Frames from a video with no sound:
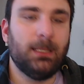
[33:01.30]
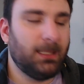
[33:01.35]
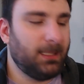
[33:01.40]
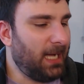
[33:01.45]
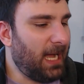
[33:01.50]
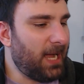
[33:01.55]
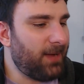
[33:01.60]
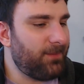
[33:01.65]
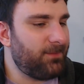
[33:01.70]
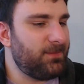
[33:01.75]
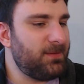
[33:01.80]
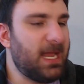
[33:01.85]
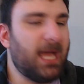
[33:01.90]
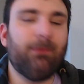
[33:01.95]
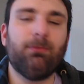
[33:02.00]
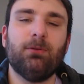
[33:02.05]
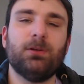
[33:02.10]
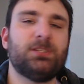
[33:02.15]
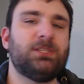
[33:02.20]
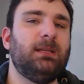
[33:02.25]
I've
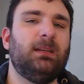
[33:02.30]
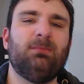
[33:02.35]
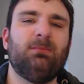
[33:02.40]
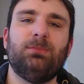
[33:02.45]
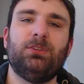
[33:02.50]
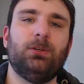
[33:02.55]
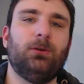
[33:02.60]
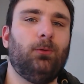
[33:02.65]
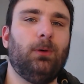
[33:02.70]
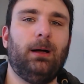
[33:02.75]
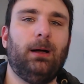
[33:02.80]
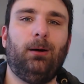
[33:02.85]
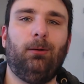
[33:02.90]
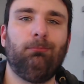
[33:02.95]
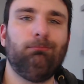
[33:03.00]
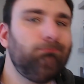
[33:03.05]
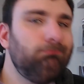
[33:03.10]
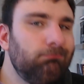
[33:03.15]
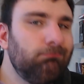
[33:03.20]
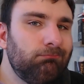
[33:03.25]
never seen him do well.
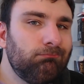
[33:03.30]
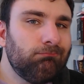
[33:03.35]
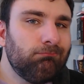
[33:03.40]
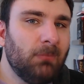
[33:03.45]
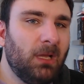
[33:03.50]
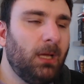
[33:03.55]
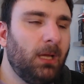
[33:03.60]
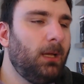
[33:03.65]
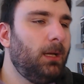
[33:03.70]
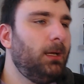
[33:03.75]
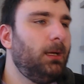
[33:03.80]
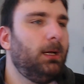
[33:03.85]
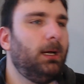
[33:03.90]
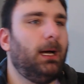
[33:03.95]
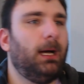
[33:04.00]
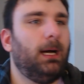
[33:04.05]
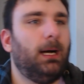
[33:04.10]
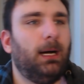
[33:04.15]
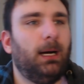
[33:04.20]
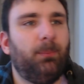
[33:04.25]

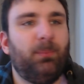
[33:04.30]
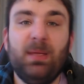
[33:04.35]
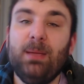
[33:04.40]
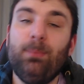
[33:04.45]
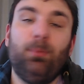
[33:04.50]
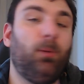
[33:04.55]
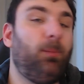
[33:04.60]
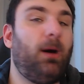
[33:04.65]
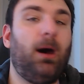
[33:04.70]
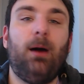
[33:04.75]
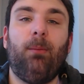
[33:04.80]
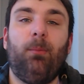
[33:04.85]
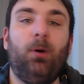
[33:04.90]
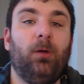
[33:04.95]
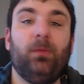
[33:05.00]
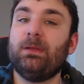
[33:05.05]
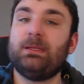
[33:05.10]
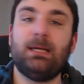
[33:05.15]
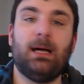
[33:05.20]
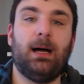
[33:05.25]
People bomb all
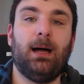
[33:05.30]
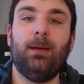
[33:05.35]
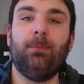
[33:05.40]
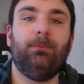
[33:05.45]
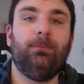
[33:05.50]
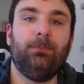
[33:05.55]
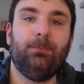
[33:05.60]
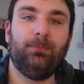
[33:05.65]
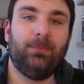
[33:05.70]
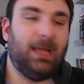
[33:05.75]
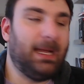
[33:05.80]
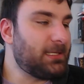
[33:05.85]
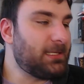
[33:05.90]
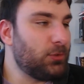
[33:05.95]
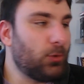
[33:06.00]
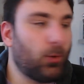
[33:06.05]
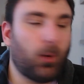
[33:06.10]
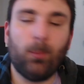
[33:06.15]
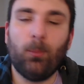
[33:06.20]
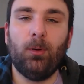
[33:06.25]
the time. That's
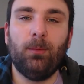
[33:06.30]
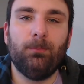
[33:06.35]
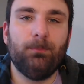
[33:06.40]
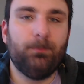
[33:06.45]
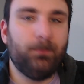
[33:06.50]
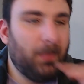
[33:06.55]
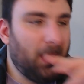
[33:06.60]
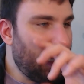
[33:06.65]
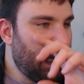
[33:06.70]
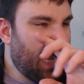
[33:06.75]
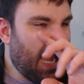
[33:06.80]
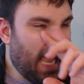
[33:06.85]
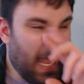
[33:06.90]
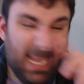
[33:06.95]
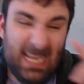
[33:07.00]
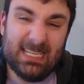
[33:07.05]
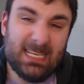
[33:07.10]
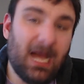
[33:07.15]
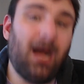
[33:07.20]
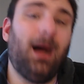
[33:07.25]
normal.
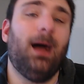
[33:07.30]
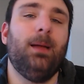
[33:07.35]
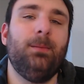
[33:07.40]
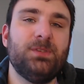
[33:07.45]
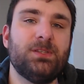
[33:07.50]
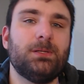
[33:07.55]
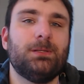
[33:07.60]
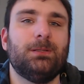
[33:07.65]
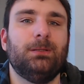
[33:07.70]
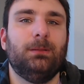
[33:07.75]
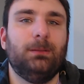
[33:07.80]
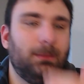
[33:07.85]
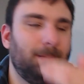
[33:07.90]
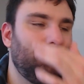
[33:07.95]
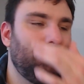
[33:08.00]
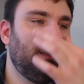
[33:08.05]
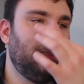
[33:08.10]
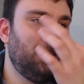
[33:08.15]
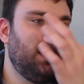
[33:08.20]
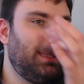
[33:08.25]
8 times,
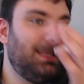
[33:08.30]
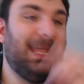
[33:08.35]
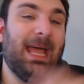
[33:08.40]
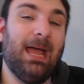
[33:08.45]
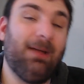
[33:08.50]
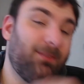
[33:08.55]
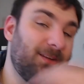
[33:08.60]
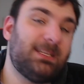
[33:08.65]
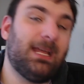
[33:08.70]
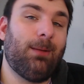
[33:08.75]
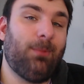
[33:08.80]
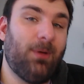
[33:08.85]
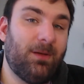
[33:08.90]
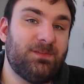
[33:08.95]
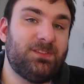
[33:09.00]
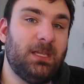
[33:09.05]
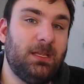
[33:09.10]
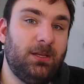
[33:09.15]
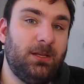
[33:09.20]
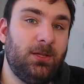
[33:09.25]
every time I've
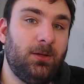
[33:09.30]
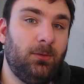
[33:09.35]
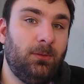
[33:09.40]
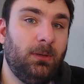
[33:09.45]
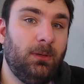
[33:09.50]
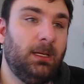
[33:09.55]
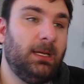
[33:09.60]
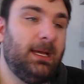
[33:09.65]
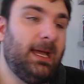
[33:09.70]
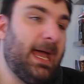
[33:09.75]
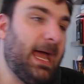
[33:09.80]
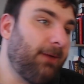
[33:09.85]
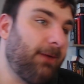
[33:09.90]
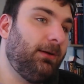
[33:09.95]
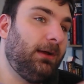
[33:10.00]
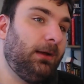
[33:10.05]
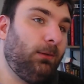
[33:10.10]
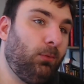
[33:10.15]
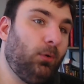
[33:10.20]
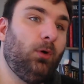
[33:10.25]
seen you,
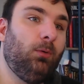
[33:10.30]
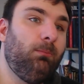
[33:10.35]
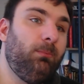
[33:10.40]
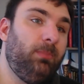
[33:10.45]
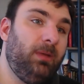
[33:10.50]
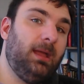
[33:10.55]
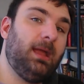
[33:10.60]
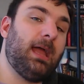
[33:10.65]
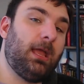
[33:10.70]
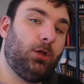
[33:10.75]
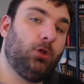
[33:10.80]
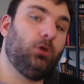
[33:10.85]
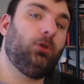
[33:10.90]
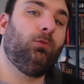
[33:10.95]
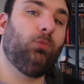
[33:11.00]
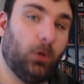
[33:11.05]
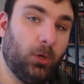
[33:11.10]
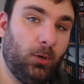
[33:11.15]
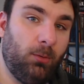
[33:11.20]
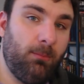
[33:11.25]
every room being a good
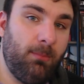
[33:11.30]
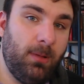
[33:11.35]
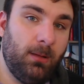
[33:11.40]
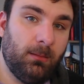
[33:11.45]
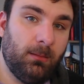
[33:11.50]
room?